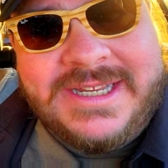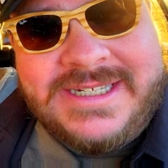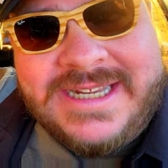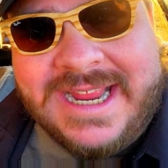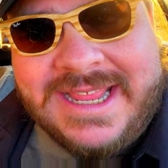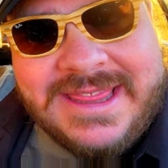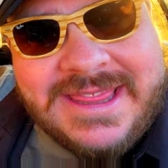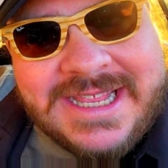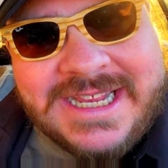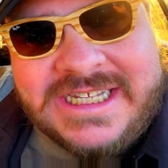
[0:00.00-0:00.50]
to
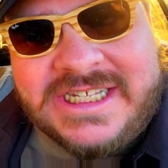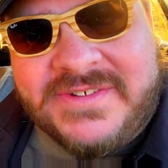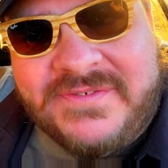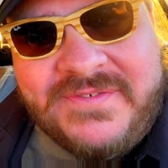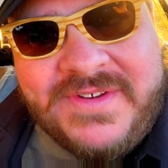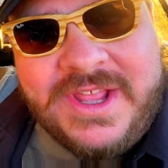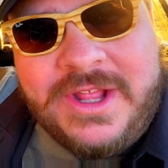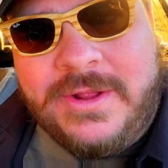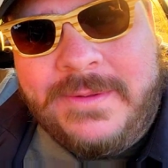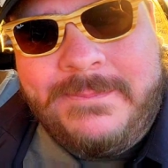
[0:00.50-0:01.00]
say this
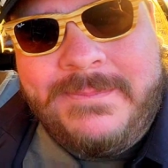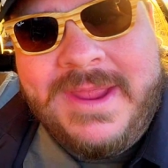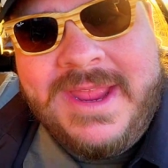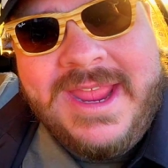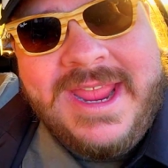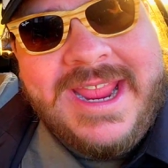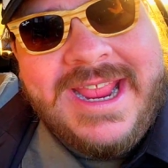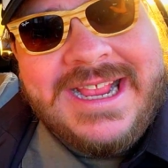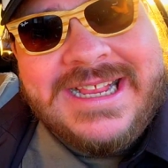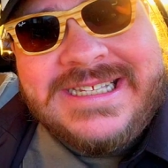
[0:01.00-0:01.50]
film
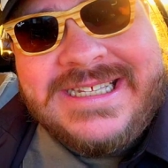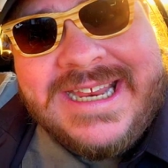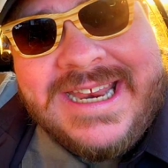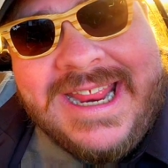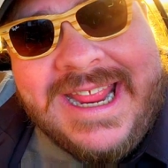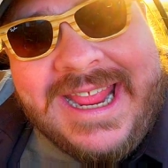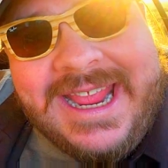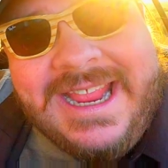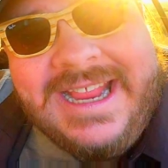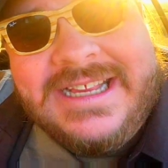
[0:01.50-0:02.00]
is
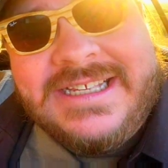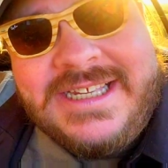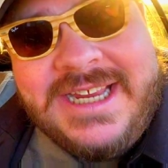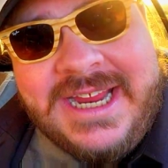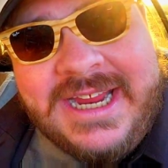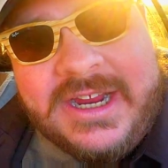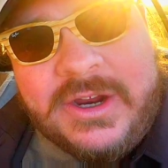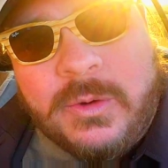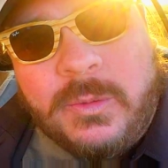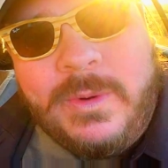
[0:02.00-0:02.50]
an
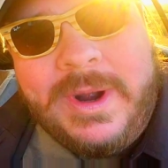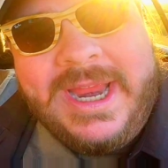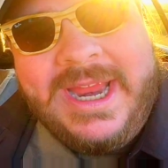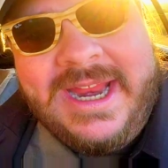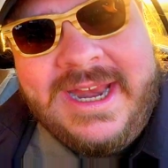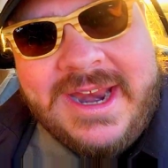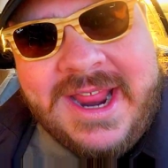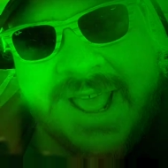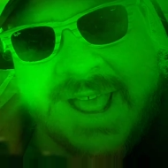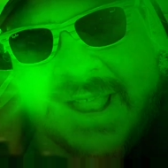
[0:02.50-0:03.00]
easy
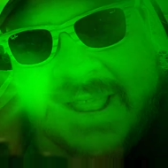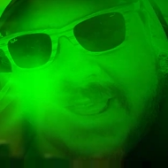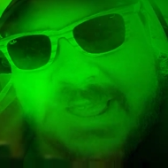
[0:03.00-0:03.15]
green